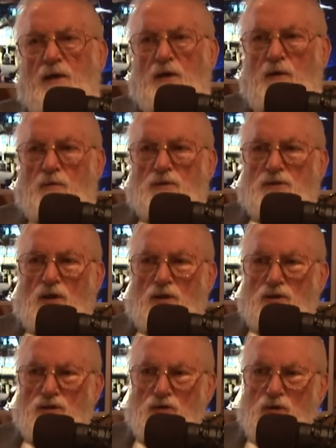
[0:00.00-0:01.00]
He was
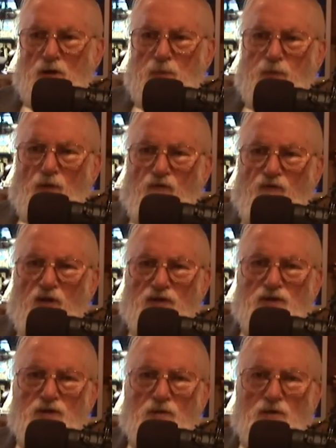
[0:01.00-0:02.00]
also a
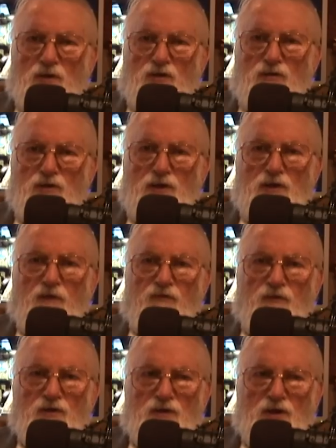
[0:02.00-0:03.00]
professor in 3
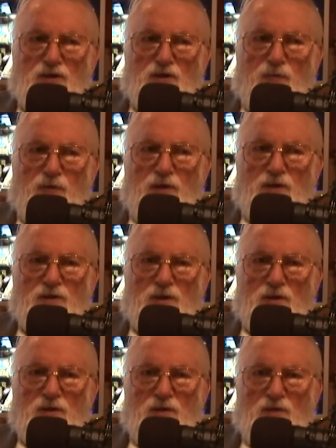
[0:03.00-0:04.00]
different disciplines
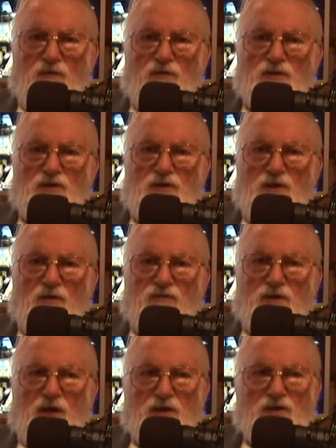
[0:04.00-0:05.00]
at the University of
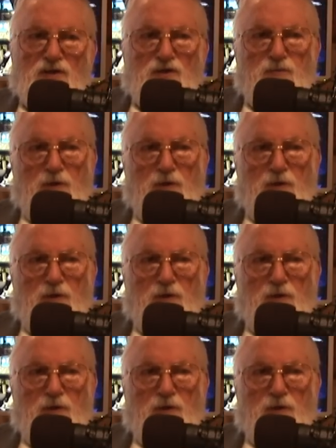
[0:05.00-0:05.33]
Texas